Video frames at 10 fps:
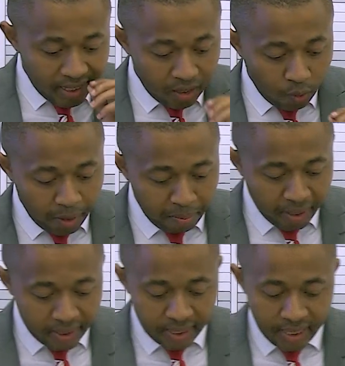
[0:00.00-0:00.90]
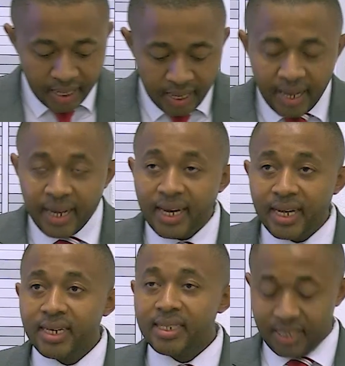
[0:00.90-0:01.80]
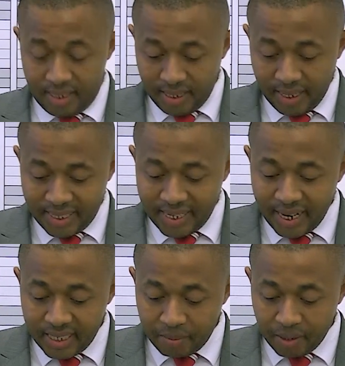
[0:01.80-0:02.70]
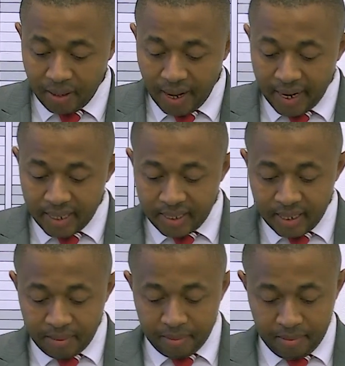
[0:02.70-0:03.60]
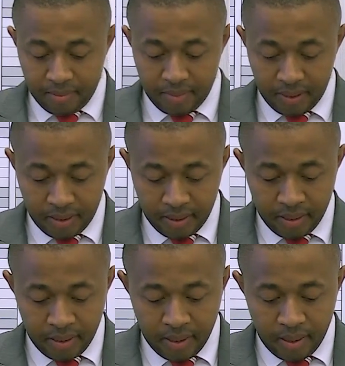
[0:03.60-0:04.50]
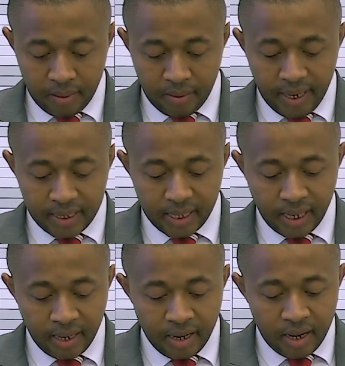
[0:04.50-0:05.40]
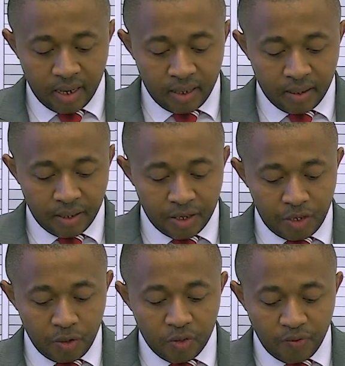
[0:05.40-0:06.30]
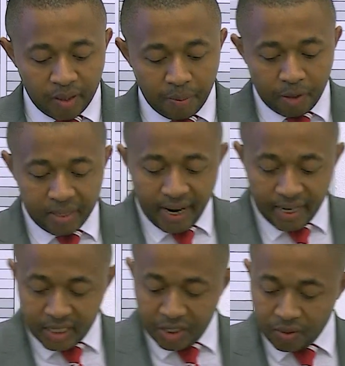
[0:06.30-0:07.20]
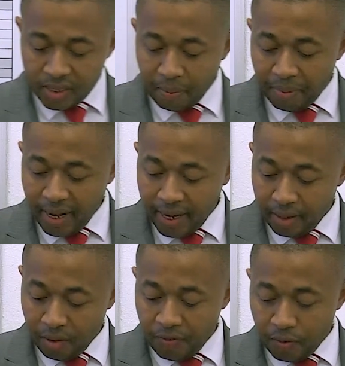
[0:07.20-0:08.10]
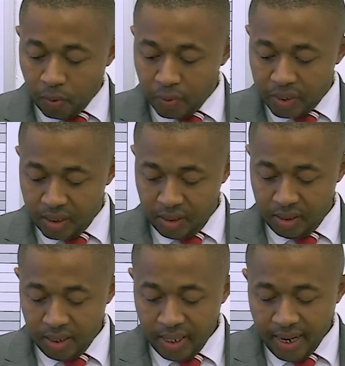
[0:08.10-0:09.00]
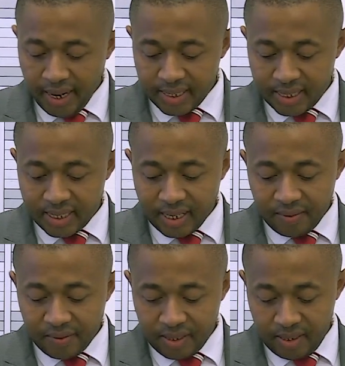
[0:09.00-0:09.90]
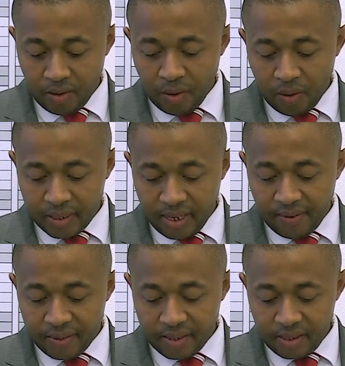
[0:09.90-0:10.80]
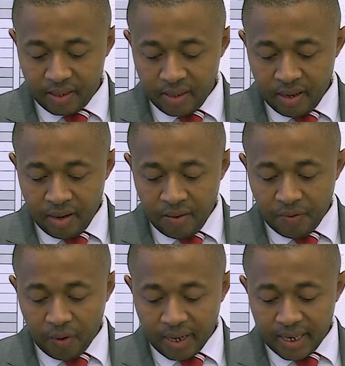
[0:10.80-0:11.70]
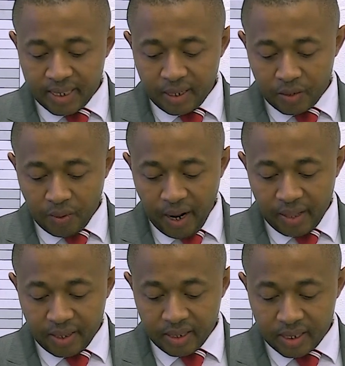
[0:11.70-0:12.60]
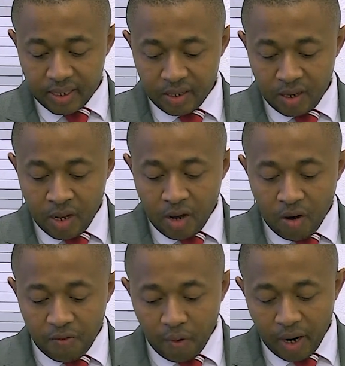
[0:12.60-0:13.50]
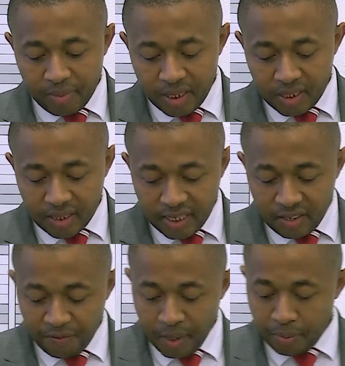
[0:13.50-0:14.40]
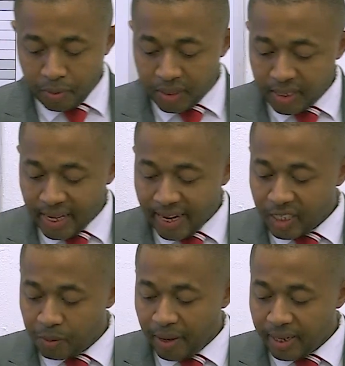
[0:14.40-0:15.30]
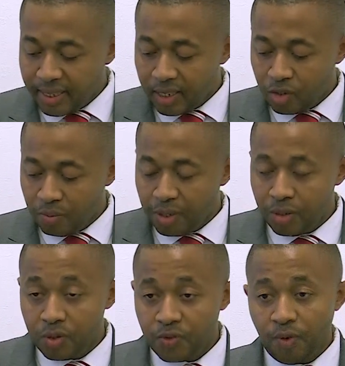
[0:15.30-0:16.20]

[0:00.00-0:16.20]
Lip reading: and equipment? It is a tangible item, right, used for the production or supply of goods and services or service for rental to others or for administrative purposes, expected to be used